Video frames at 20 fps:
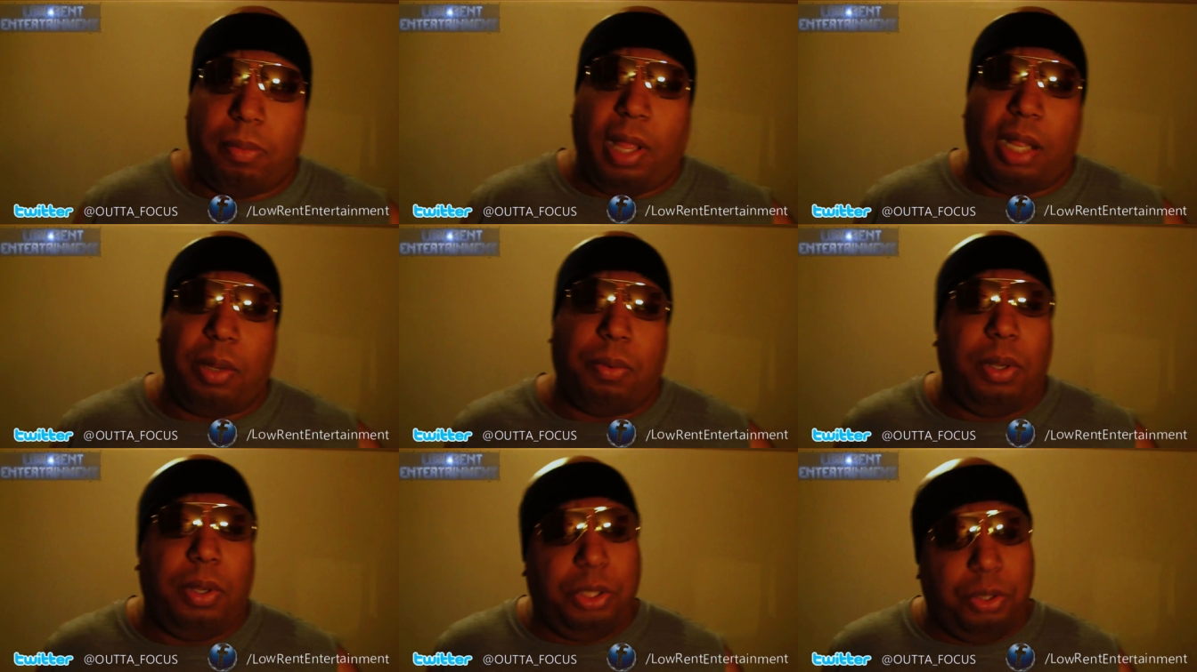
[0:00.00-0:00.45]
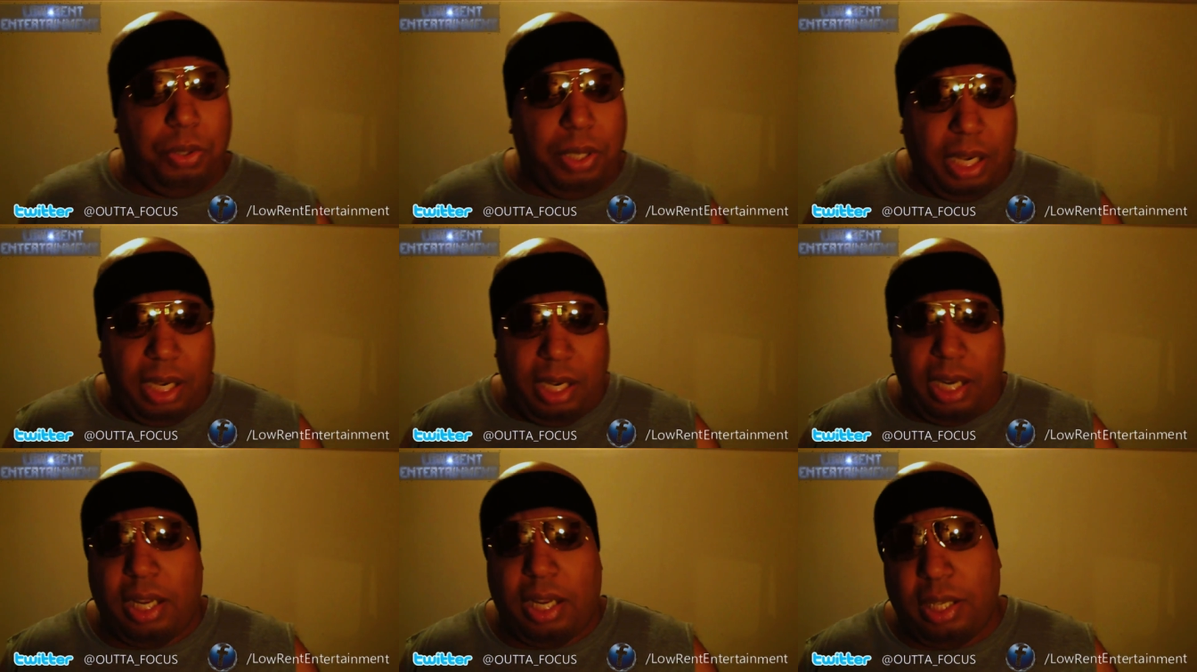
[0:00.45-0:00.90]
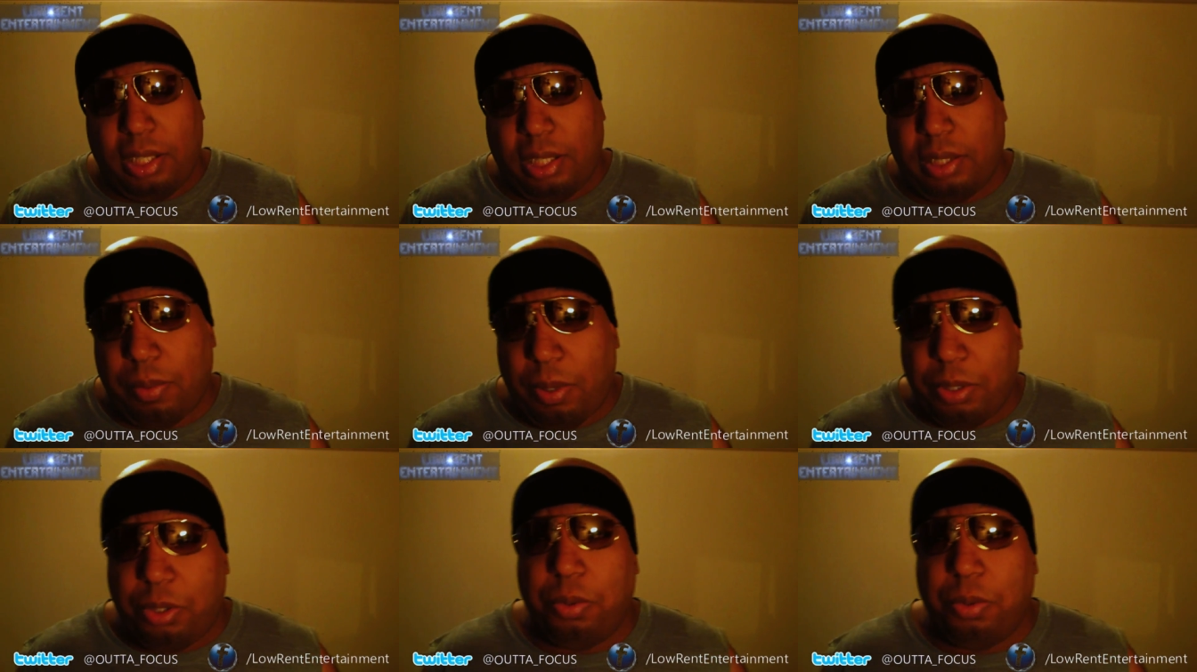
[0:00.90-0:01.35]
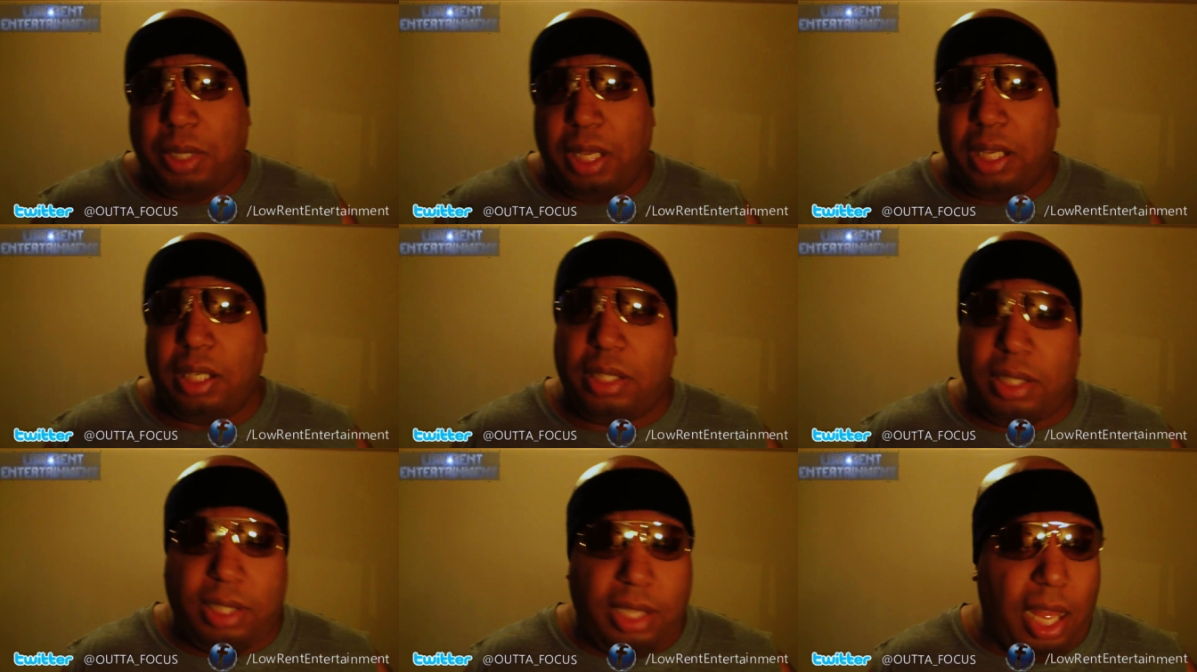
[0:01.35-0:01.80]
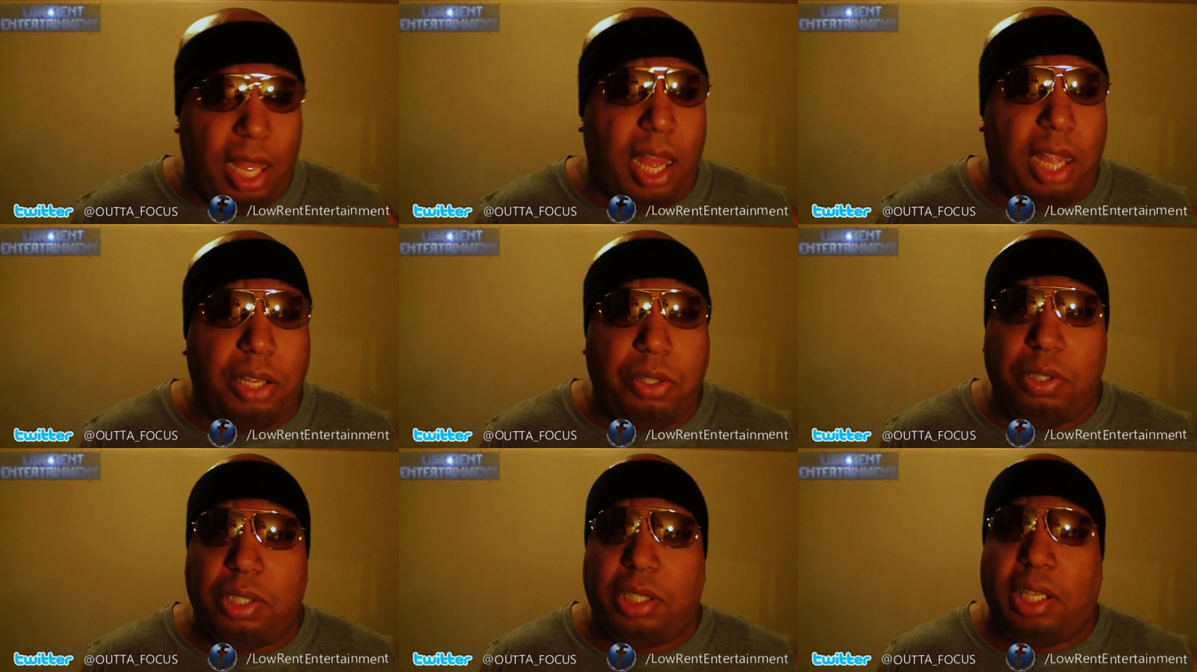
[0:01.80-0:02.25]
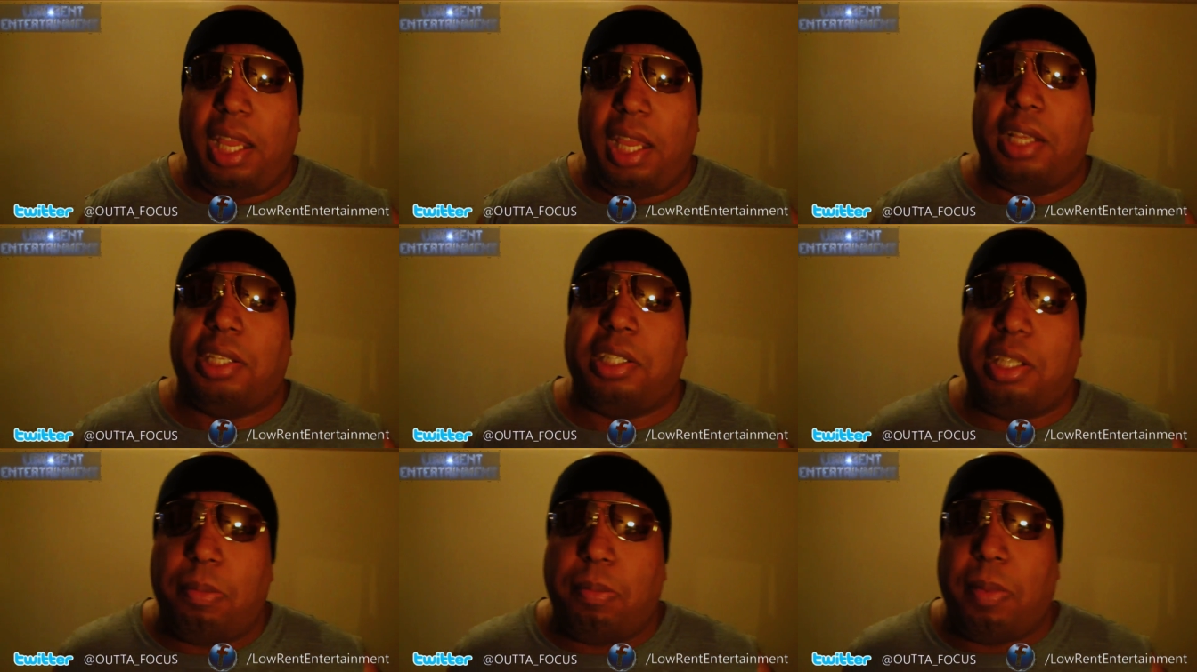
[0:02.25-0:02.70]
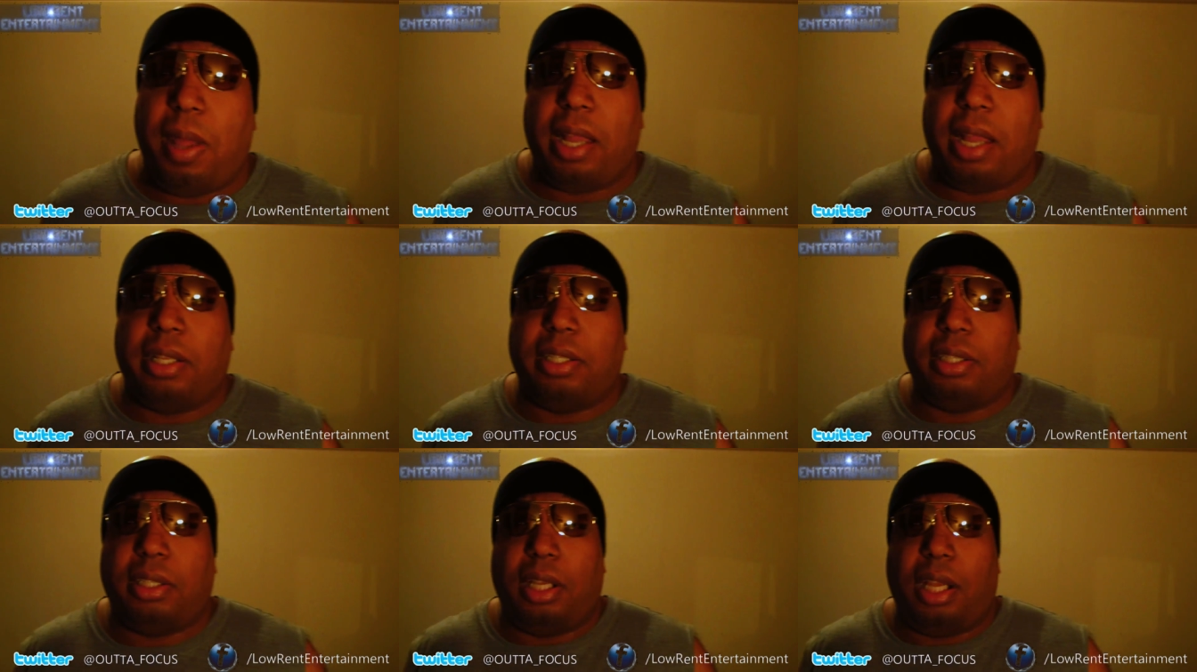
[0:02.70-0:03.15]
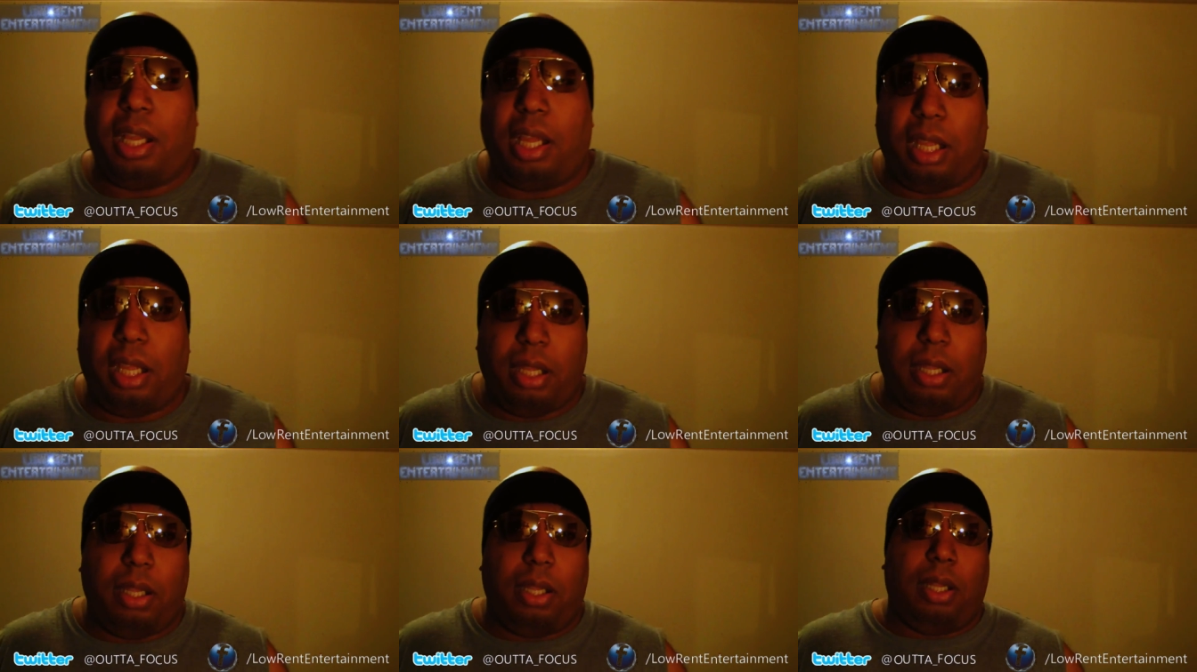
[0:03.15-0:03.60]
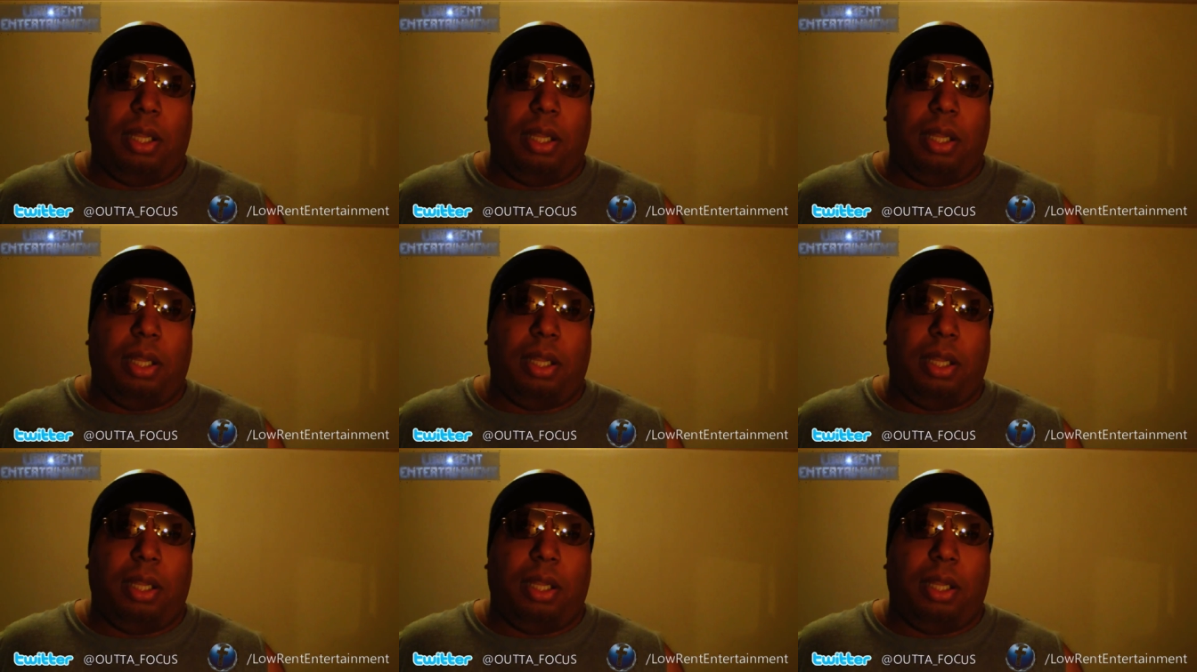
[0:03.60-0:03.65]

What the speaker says: Like once you get signed, you just can't sit back and say,